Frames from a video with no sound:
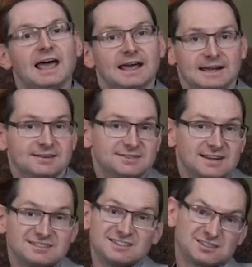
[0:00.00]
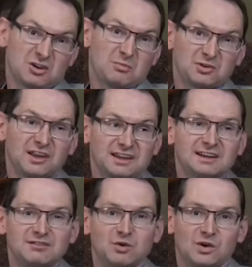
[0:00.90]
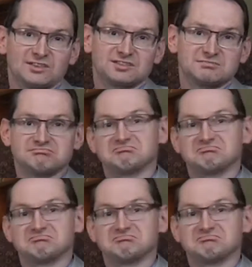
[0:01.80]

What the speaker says: In a sense, it's almost like an invoice,